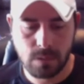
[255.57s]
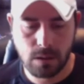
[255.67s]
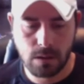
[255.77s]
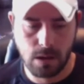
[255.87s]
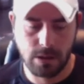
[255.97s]

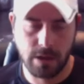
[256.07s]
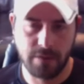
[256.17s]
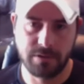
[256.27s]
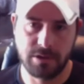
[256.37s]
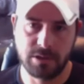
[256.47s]
a lot of
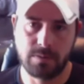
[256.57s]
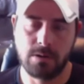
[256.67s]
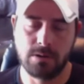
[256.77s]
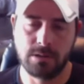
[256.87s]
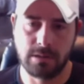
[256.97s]
tennis
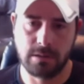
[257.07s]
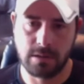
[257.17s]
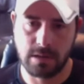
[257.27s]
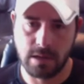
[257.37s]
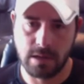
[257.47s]
pros and
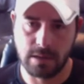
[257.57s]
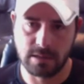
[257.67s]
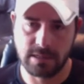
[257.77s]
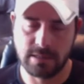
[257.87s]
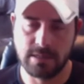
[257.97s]
in the
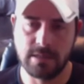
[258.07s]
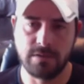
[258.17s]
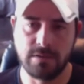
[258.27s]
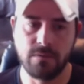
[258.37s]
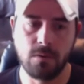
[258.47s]

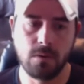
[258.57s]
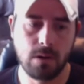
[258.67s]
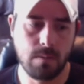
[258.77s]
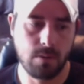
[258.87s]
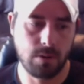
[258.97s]
CTC
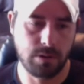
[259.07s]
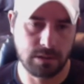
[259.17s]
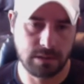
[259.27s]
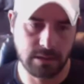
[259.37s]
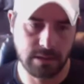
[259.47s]
forum or in the
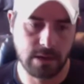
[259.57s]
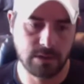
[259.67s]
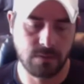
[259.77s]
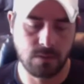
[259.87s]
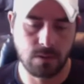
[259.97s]
Tennis House
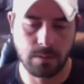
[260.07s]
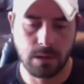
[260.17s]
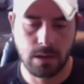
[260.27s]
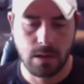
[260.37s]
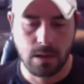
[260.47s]
forum,
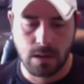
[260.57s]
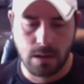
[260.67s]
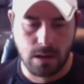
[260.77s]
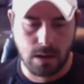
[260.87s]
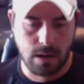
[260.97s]

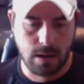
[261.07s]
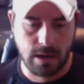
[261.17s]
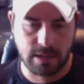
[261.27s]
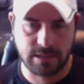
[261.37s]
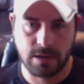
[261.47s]

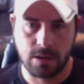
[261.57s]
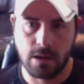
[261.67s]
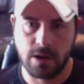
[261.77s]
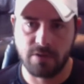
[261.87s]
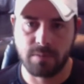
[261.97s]
I see a
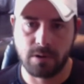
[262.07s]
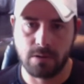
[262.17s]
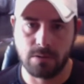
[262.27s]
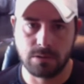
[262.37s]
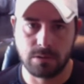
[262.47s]
lot of
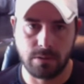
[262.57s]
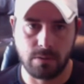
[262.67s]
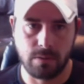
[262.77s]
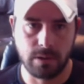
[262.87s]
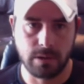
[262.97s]
pros that
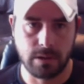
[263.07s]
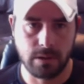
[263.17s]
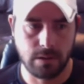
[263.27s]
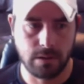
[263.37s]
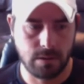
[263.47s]

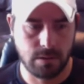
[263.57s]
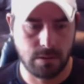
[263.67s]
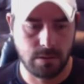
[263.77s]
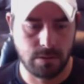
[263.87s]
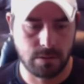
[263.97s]
really
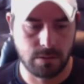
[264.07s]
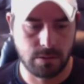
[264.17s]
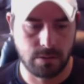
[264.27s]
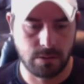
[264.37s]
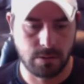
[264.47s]

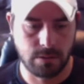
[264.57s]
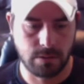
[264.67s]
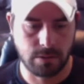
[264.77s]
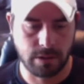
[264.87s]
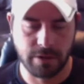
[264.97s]

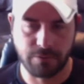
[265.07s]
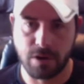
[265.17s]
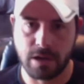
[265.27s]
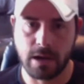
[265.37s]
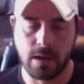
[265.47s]
they're kind of
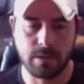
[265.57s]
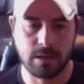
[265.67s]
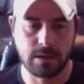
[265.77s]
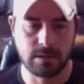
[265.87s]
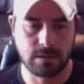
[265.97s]
freaking out
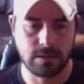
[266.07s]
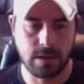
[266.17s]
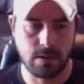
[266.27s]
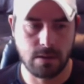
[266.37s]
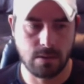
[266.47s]
because
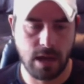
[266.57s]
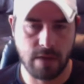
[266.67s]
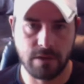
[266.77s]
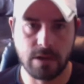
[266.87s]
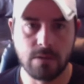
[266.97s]
they don't
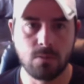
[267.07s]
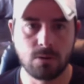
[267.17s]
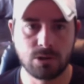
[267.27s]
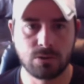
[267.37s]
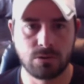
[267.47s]
have any more
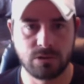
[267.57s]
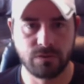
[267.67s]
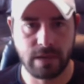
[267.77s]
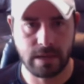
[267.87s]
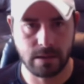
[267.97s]
source of
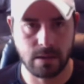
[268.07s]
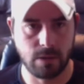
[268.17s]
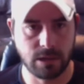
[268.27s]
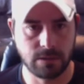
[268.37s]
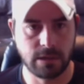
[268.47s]
income,
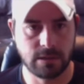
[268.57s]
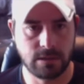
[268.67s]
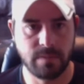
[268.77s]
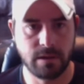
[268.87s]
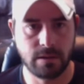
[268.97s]
right? So that's the
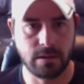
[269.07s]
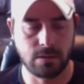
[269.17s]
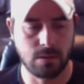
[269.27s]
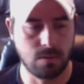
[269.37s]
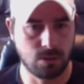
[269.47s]
big thing.
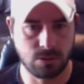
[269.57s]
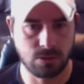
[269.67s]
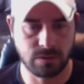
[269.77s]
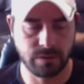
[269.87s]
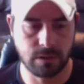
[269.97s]
No more source
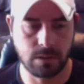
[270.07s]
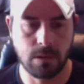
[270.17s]
of income.